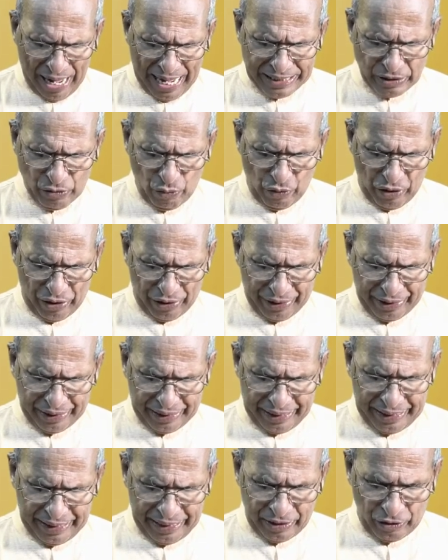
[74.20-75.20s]
at
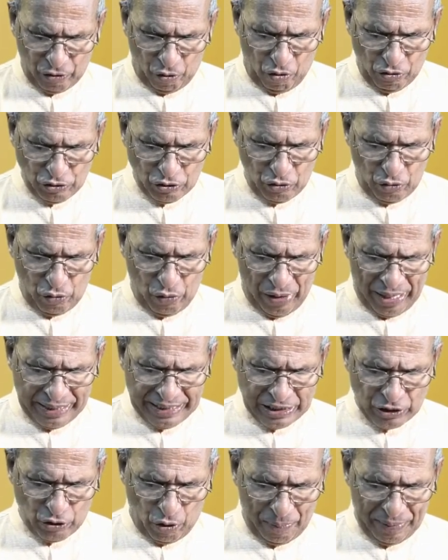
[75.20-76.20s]
work in those who are
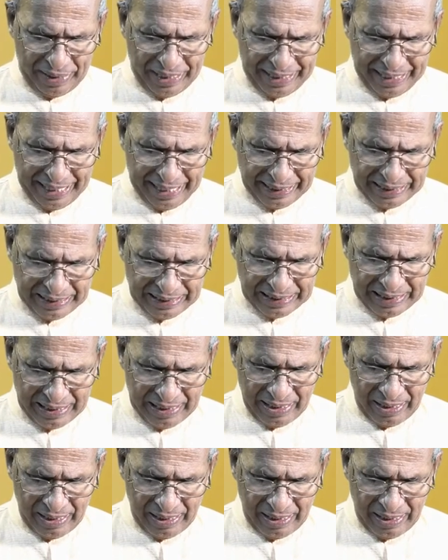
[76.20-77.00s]
disobedient.